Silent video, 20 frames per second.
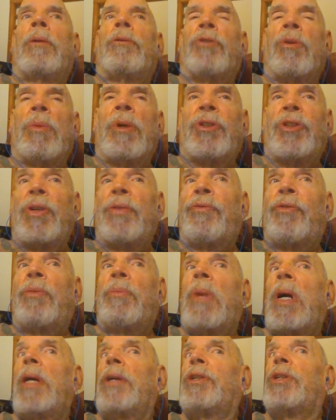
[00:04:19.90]
too much
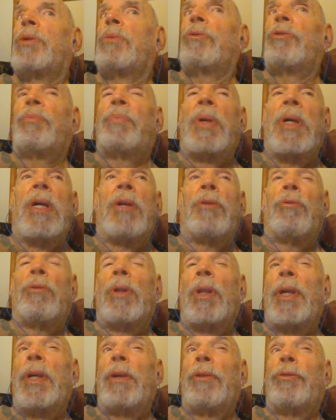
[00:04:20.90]
information was being
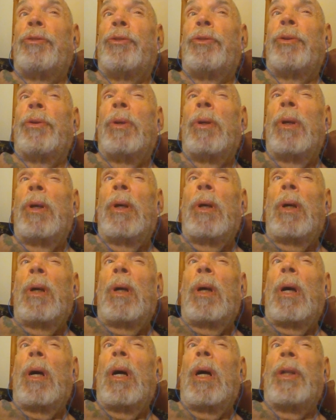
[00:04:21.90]
released,
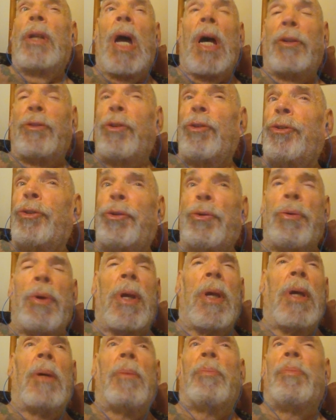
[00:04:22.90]
uh, not just through
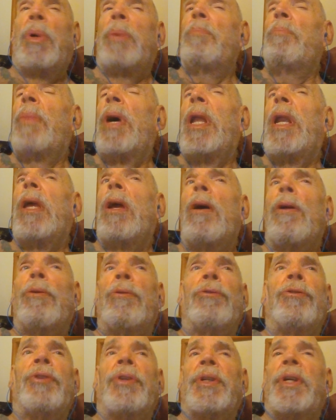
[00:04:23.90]
him, but many
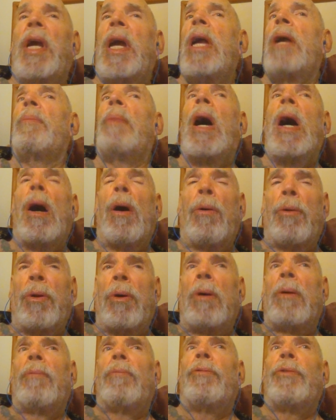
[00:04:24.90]
others that came out
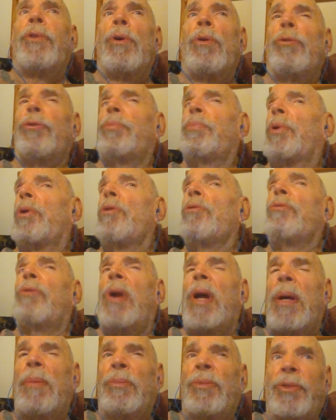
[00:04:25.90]
of those
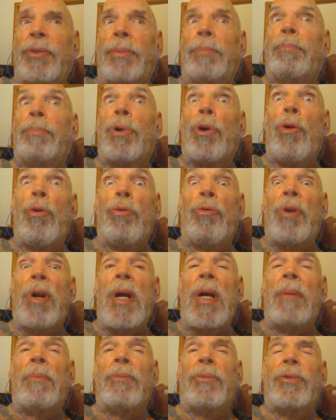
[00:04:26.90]
programs,
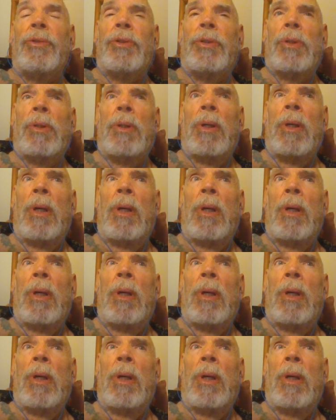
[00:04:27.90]
programs